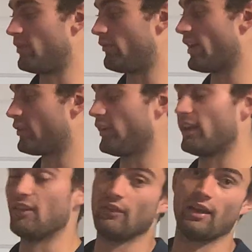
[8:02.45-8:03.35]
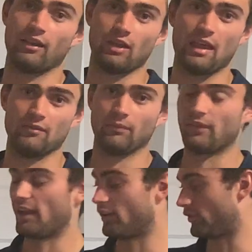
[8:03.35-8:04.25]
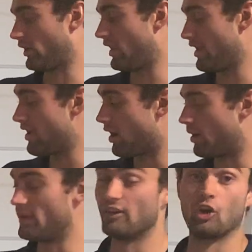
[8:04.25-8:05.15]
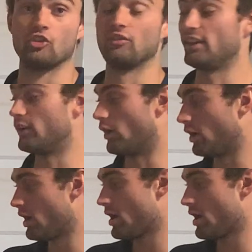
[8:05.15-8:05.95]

investing in things in Argentina.